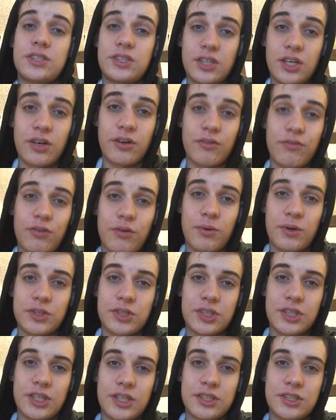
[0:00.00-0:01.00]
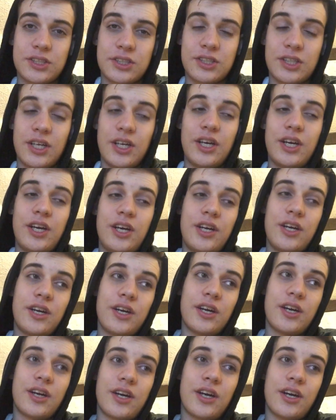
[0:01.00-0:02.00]
So if you're watching this,
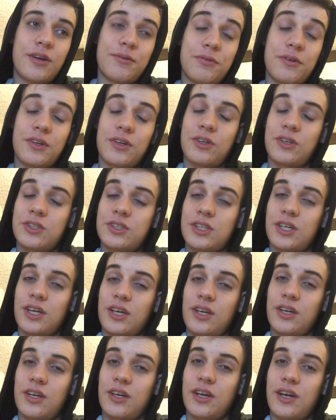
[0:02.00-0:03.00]
hope you had a good day,